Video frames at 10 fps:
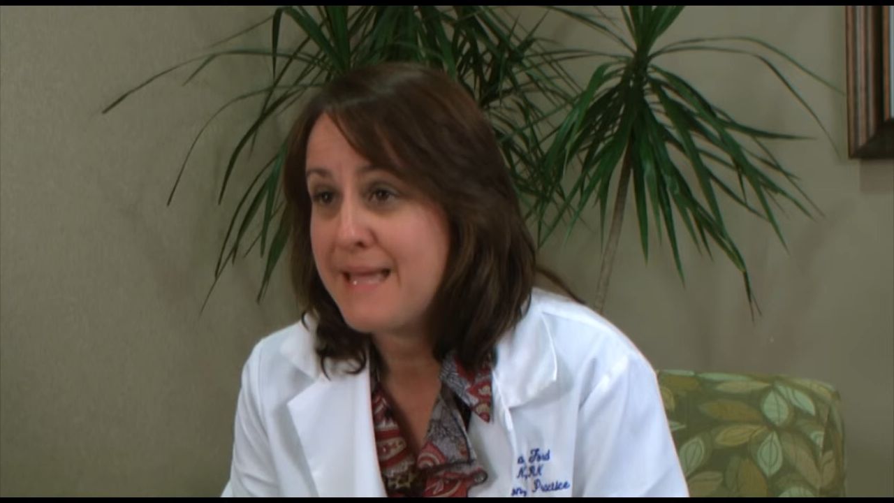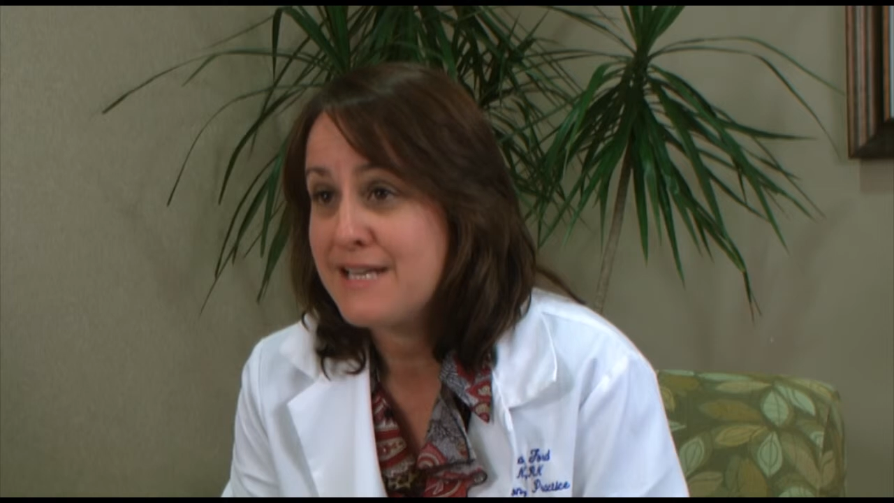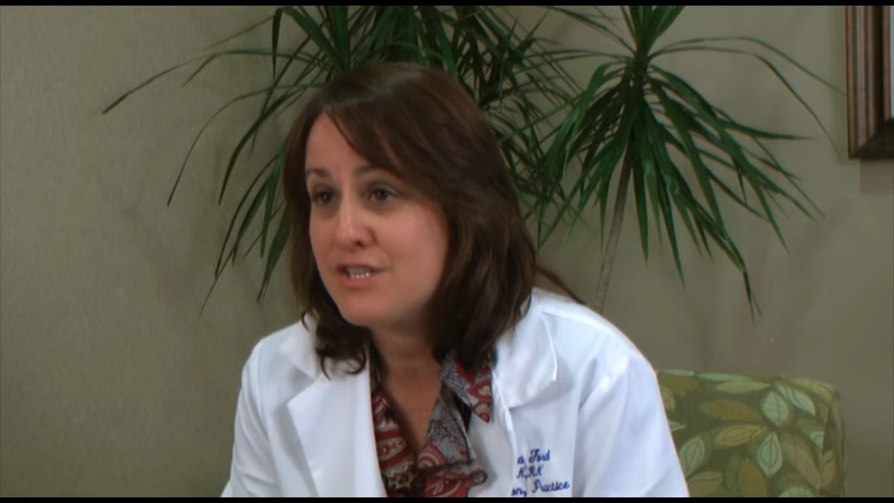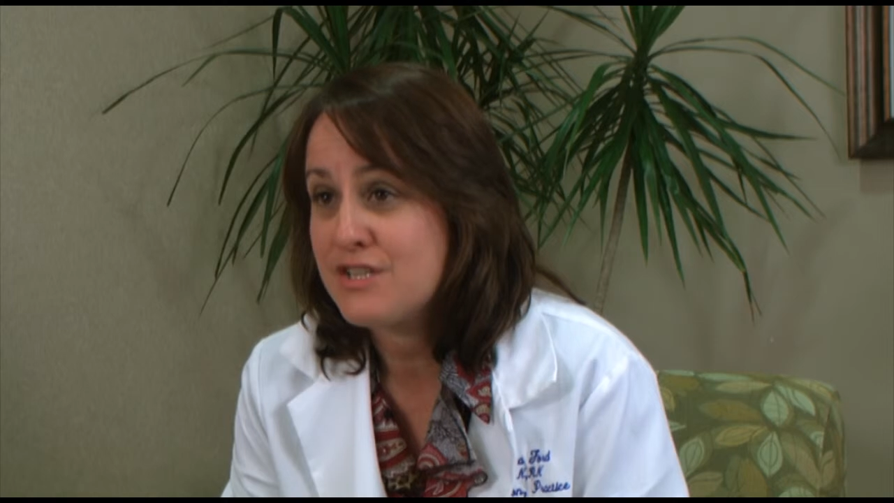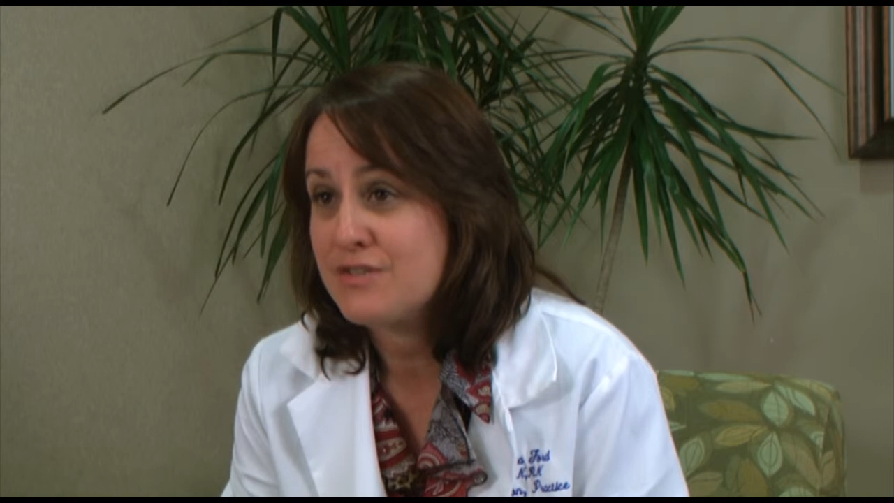
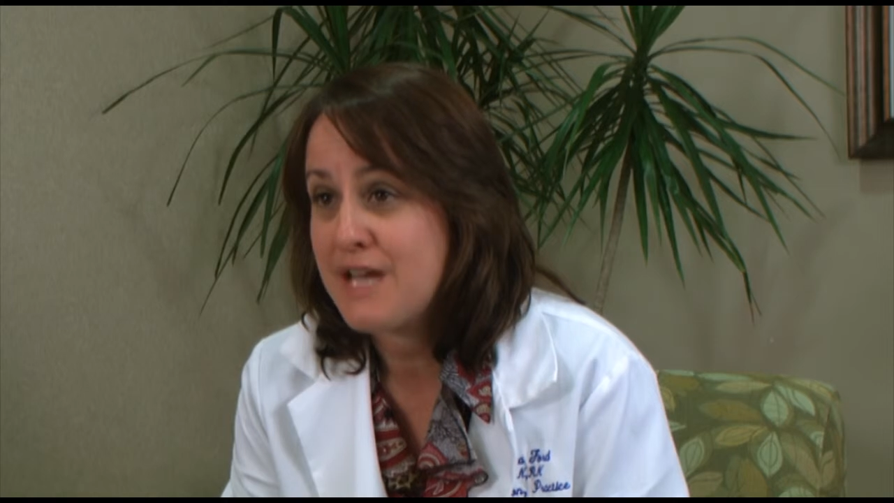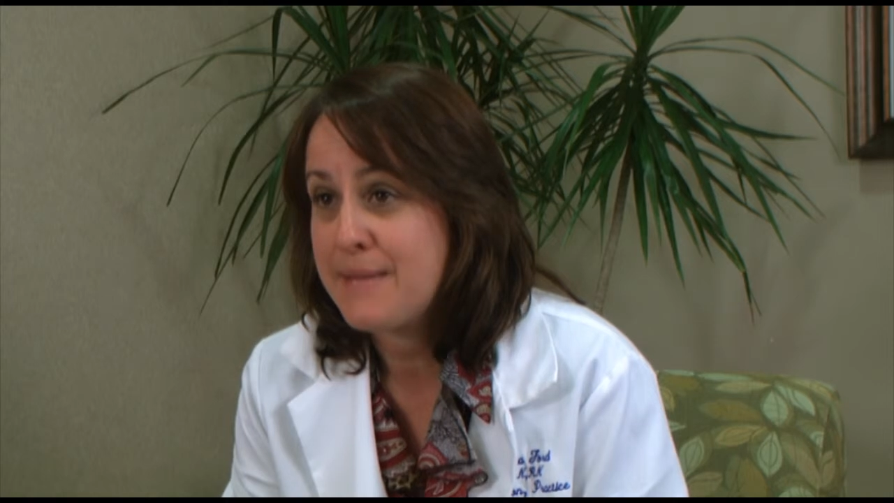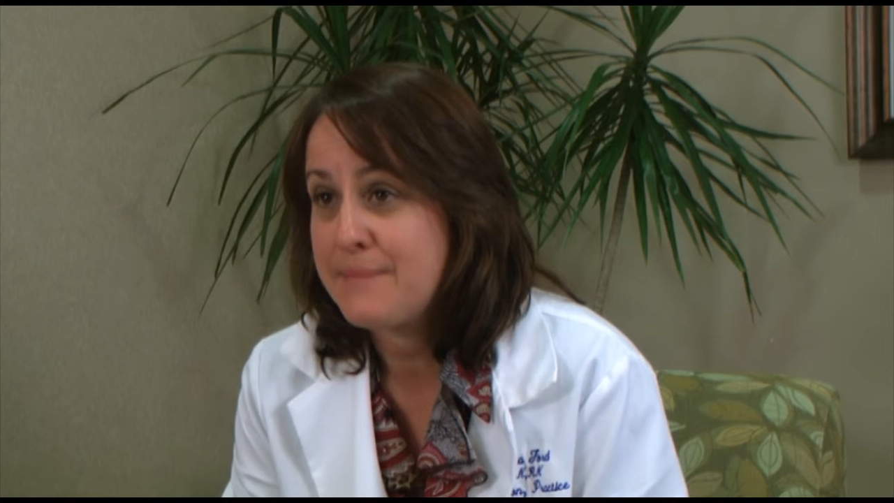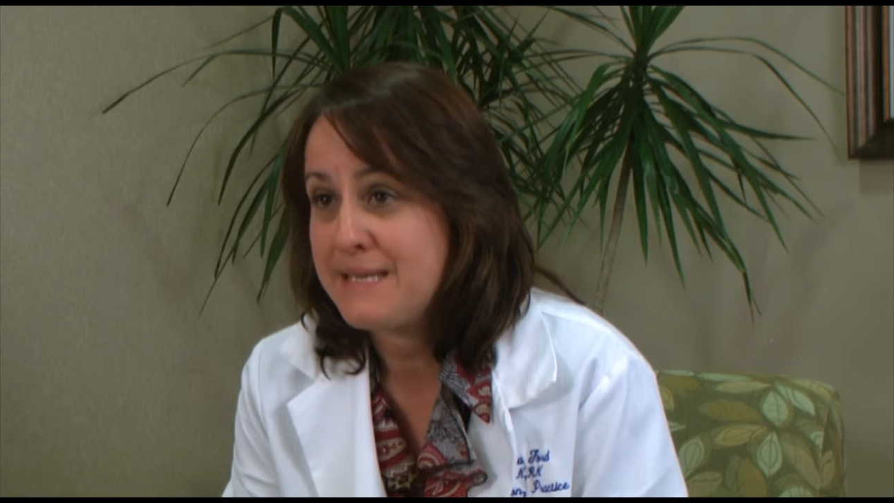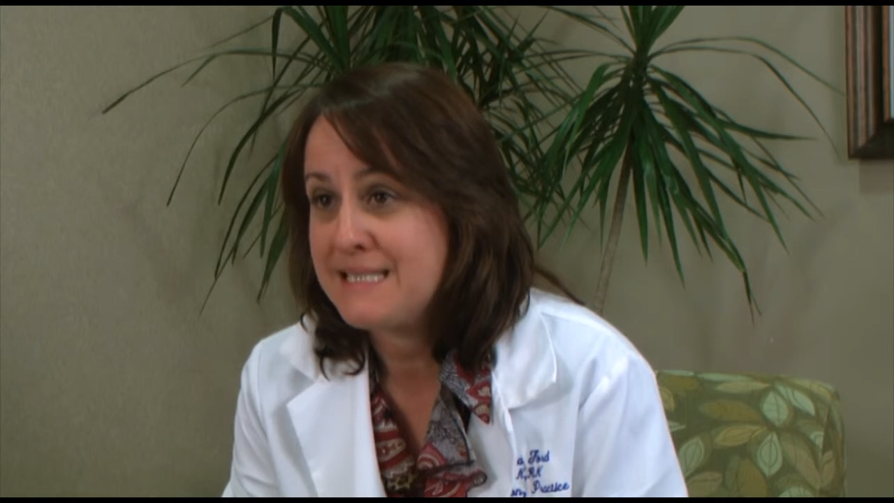manage their
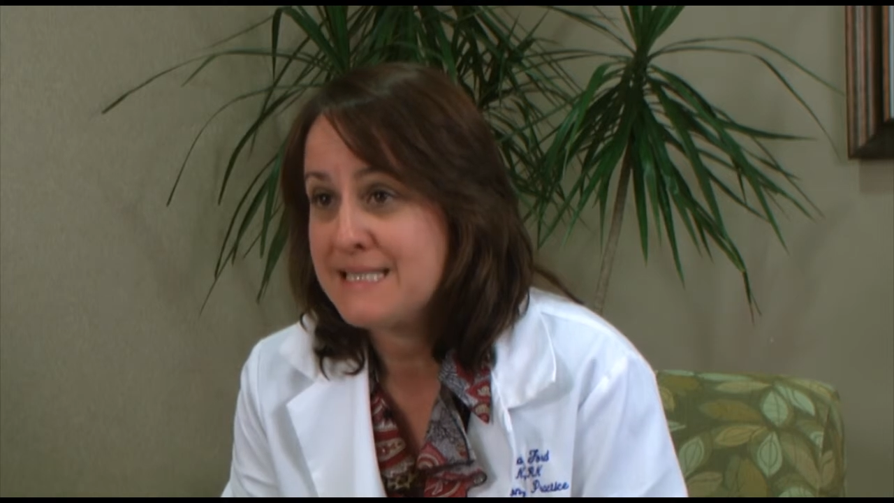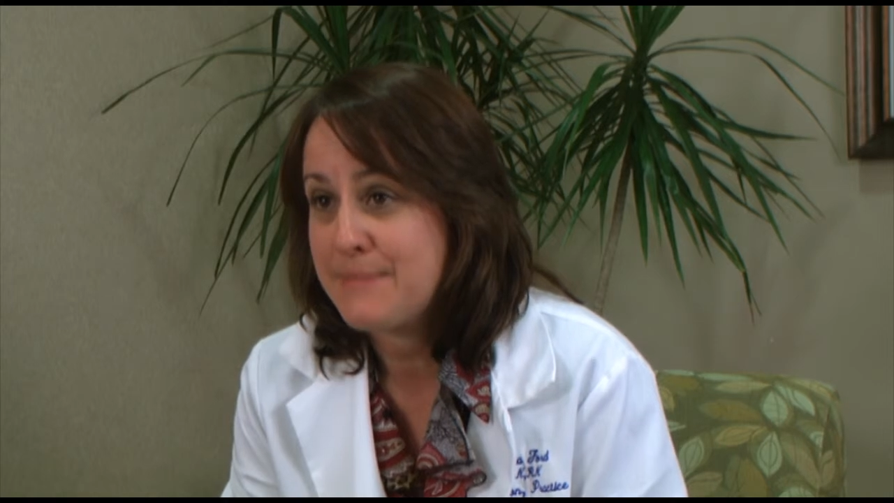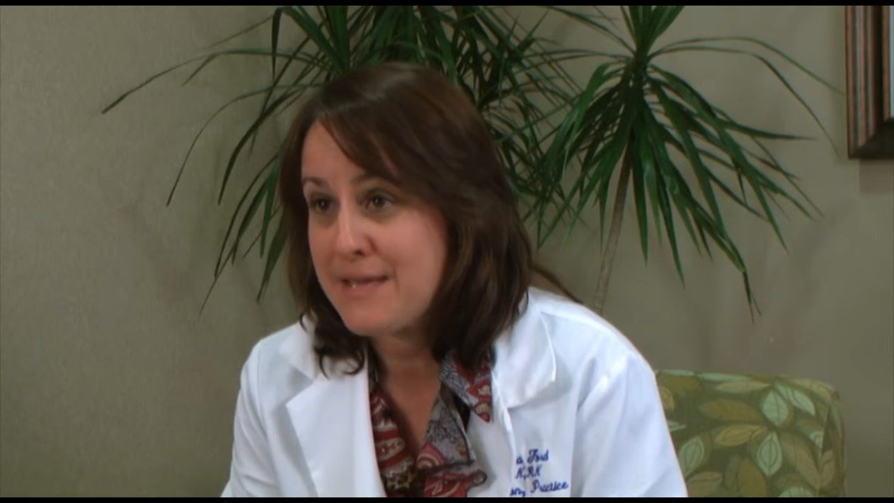diabetes